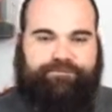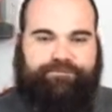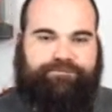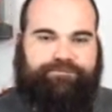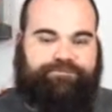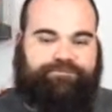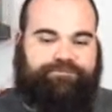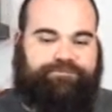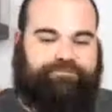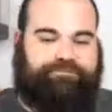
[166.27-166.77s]

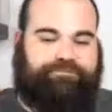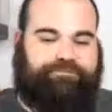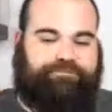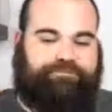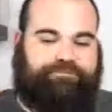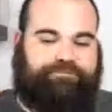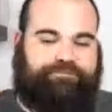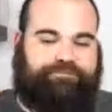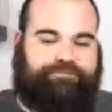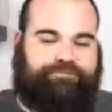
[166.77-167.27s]

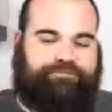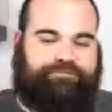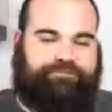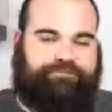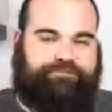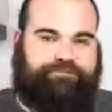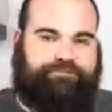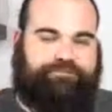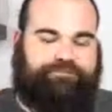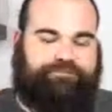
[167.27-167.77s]

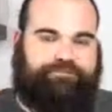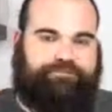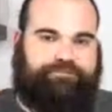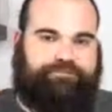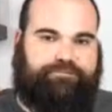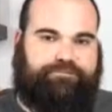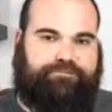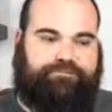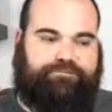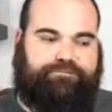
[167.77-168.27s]

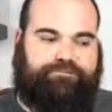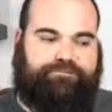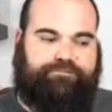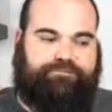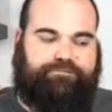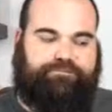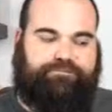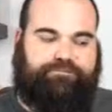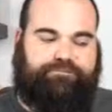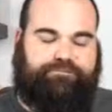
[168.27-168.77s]

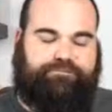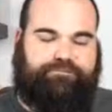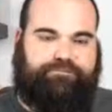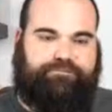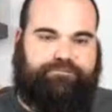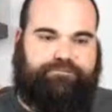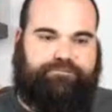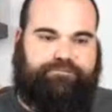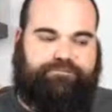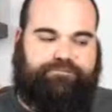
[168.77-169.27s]

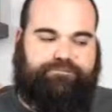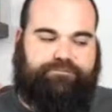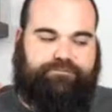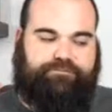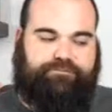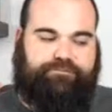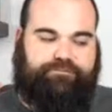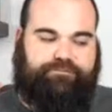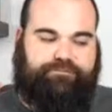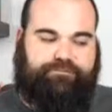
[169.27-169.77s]

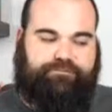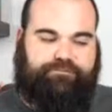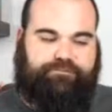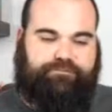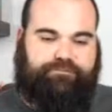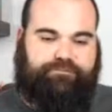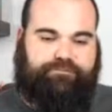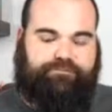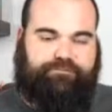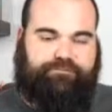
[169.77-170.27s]

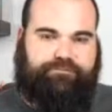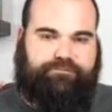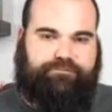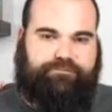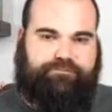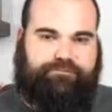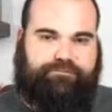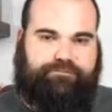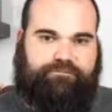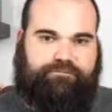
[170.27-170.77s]

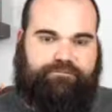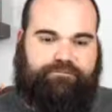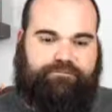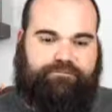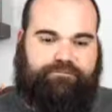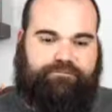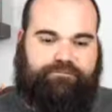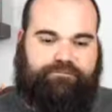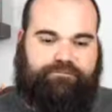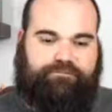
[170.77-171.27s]

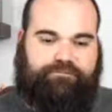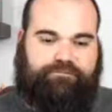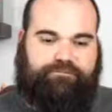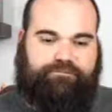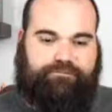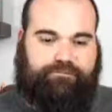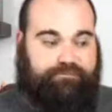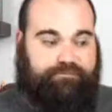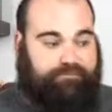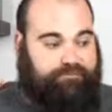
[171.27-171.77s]

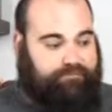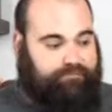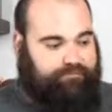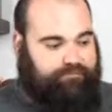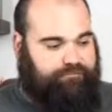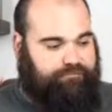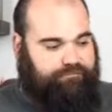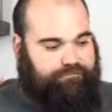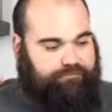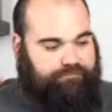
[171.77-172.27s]

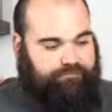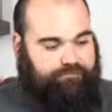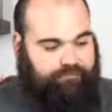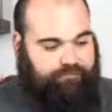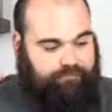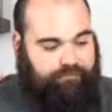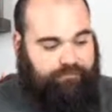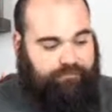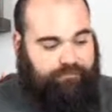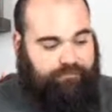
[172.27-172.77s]

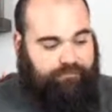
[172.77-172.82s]
The person shown says nothing.